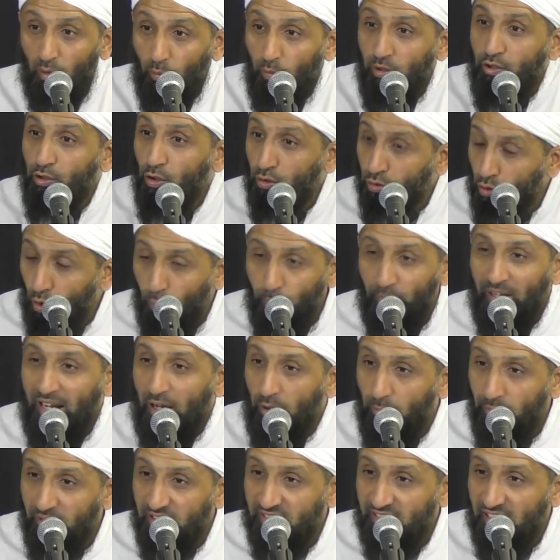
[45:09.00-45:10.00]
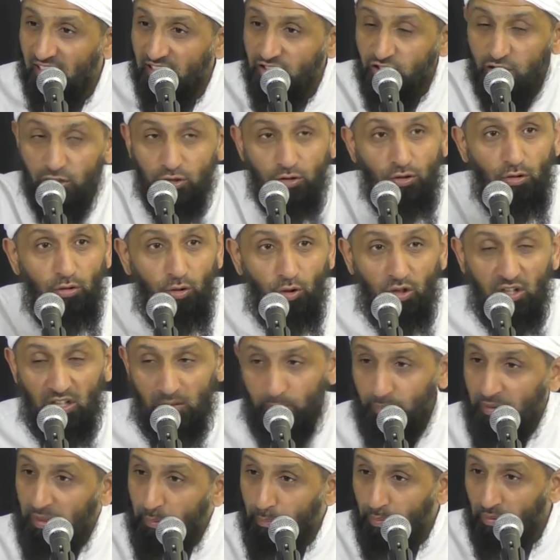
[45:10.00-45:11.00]
we don't open our masajid to
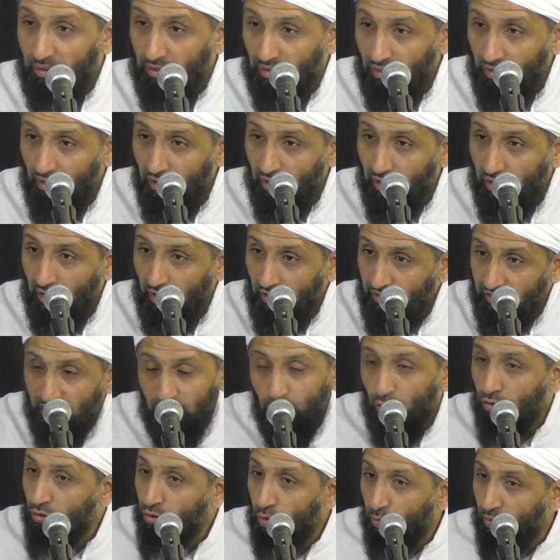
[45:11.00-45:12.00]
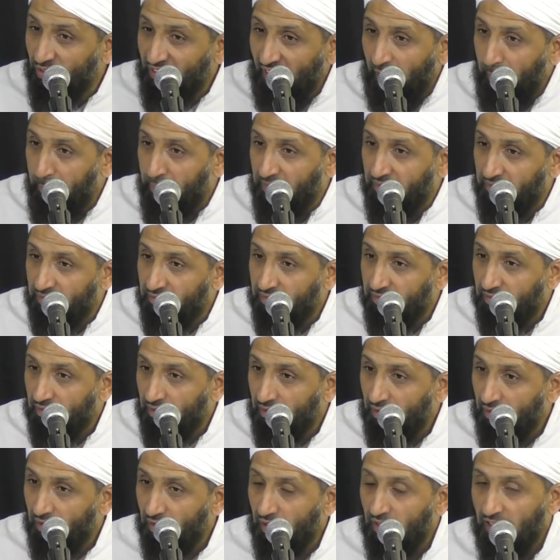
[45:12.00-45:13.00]
local people. They don't know what happens.
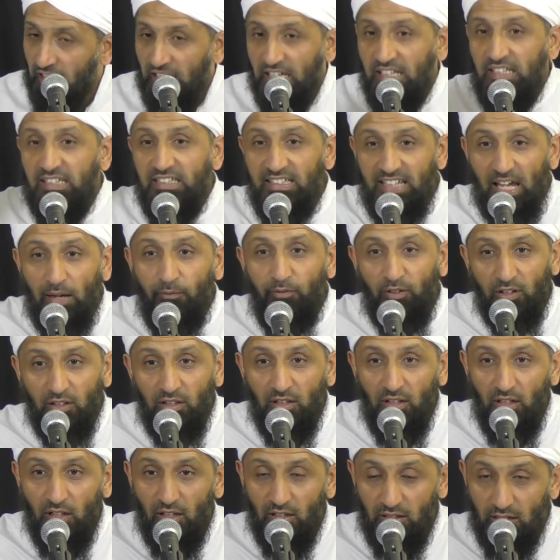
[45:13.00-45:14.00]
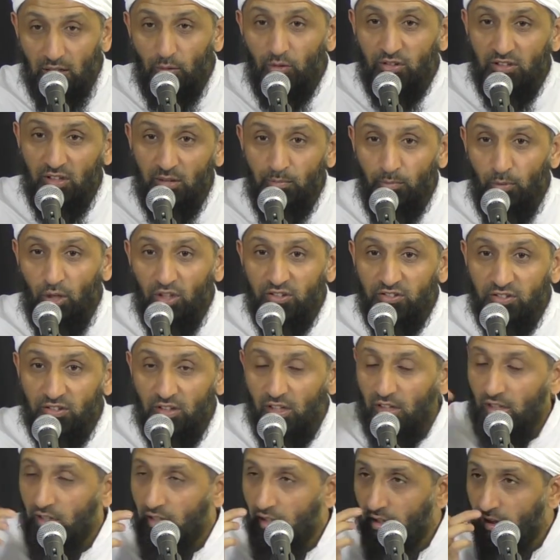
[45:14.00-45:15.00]
In Devon, there was a
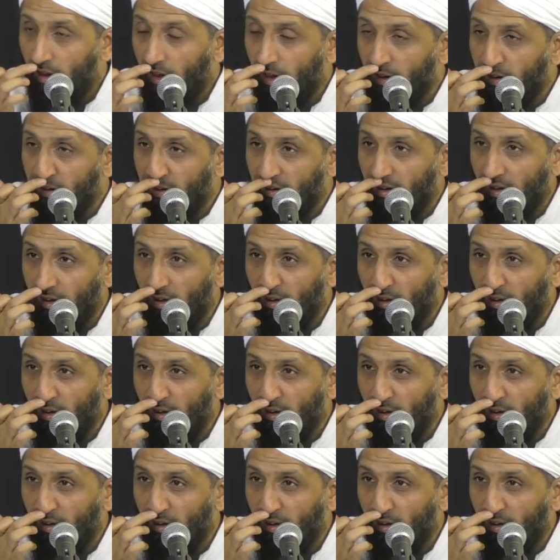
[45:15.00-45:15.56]
mosque, and